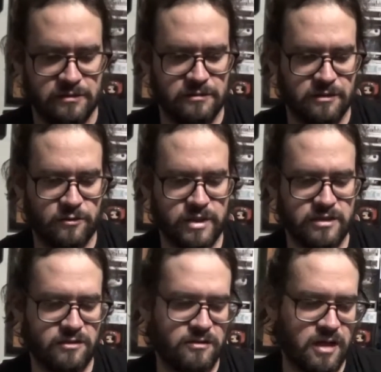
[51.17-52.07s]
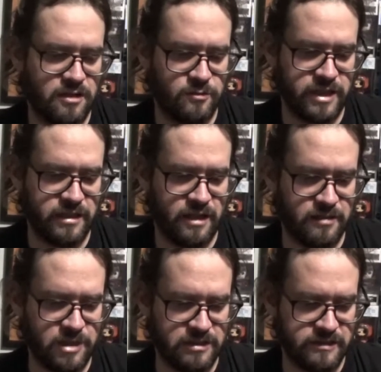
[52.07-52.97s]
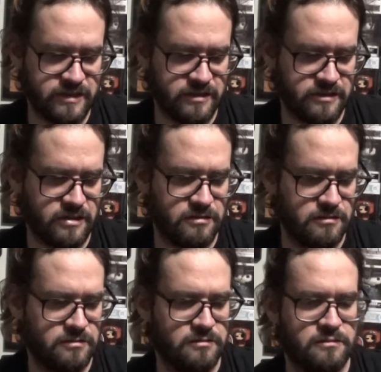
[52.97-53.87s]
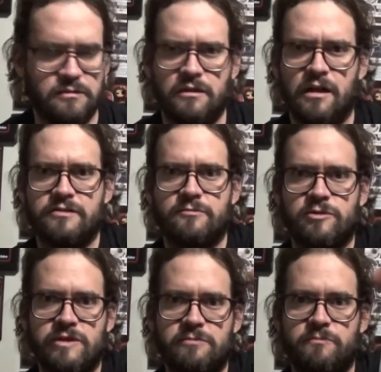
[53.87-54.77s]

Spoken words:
Original Halloween. I mean, this is awesome slip.